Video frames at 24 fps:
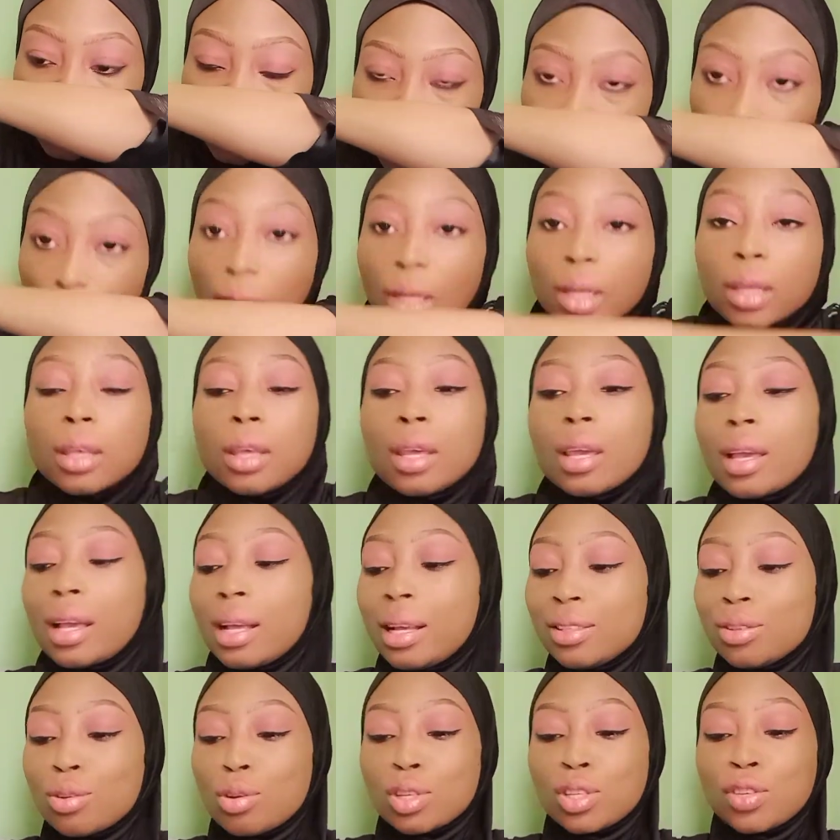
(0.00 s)
Yeah,
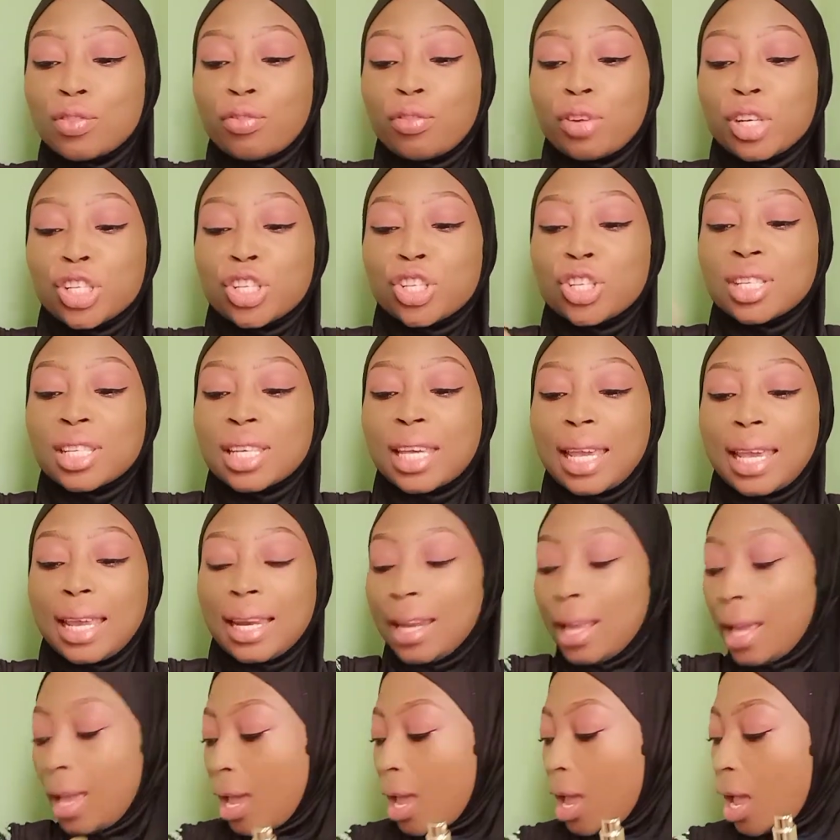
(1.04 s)
just fresh skin.
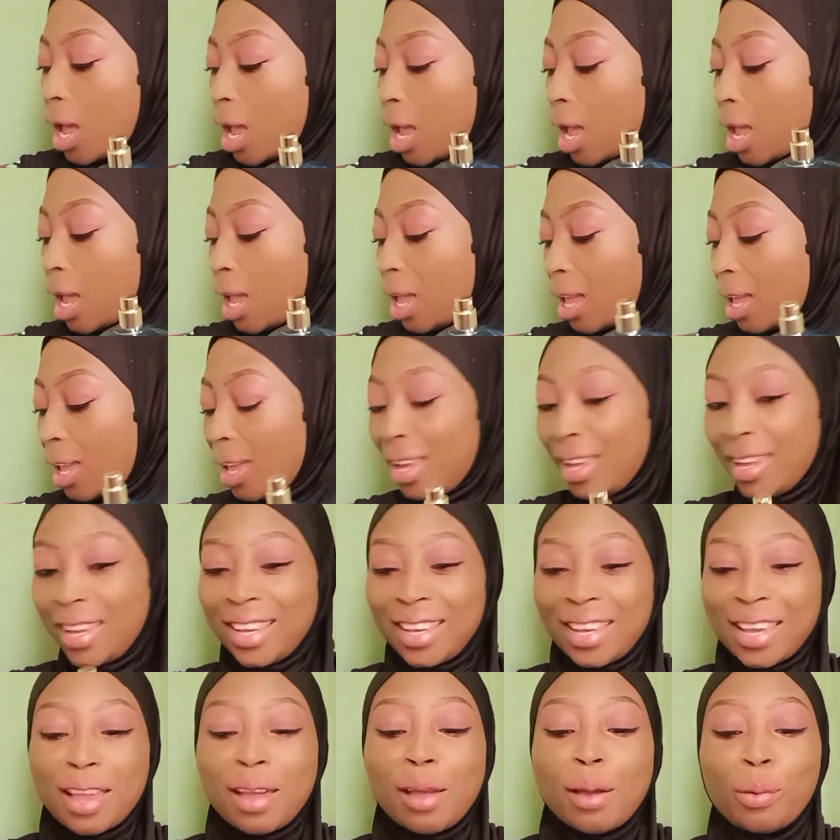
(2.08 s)

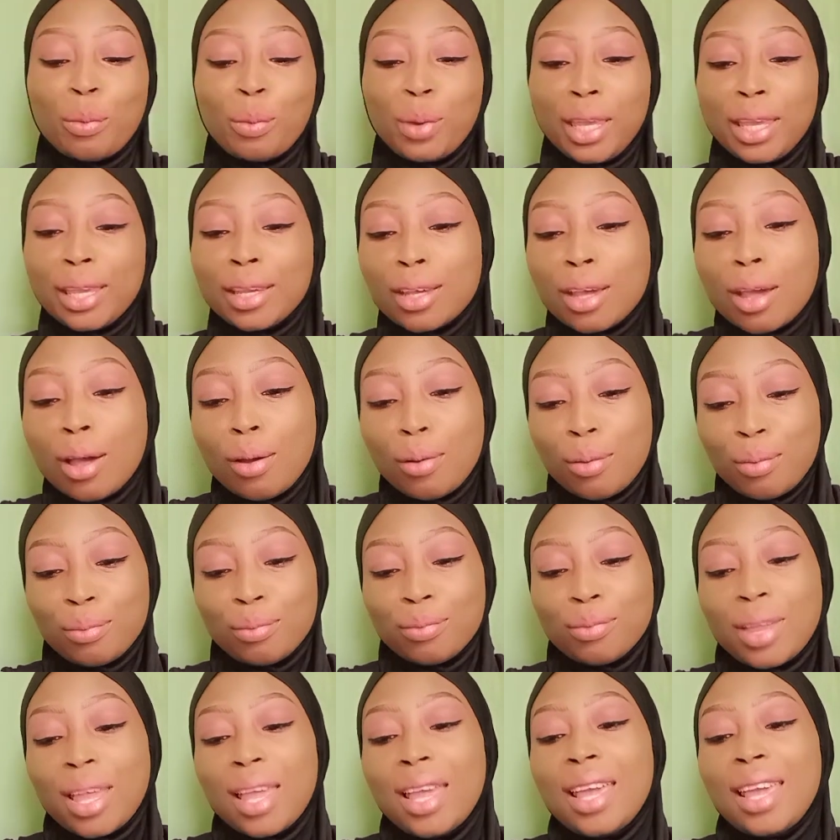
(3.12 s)
Here we go.
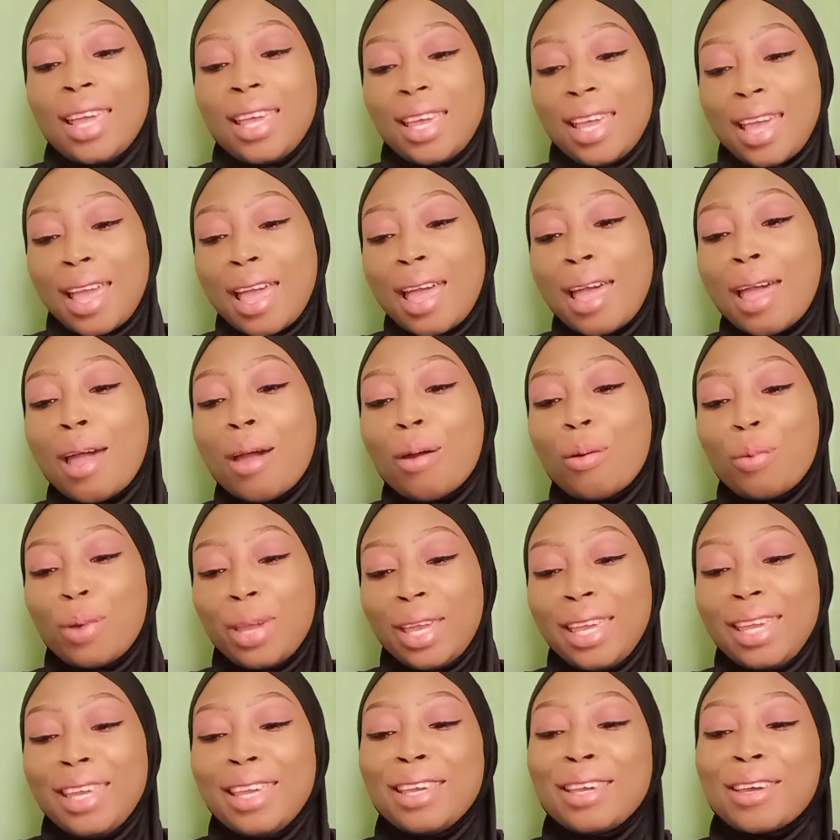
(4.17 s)
Here
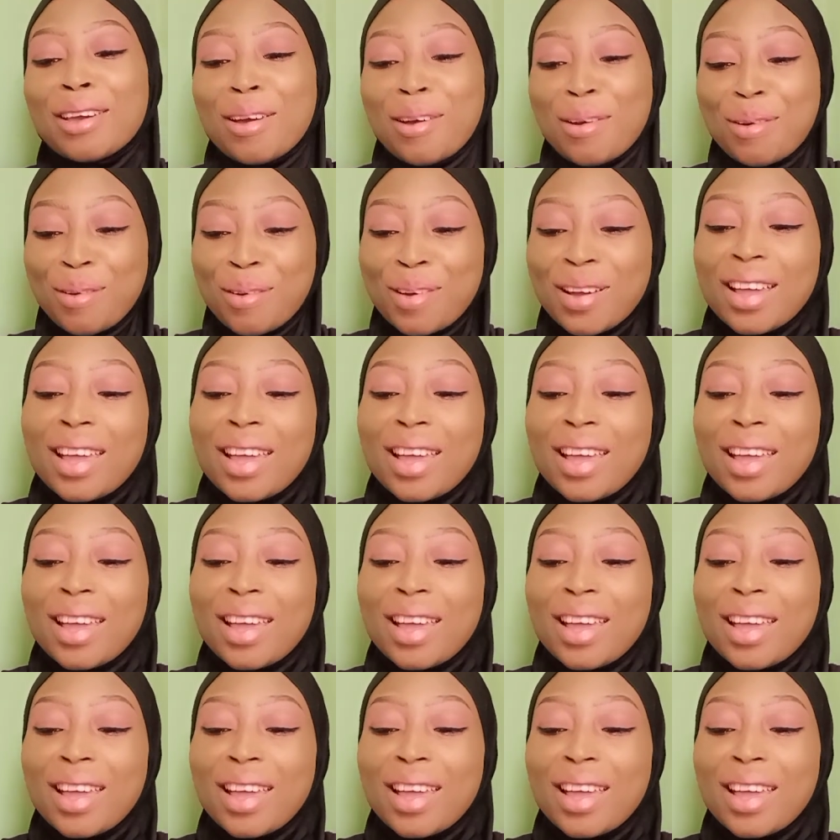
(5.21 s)
we go.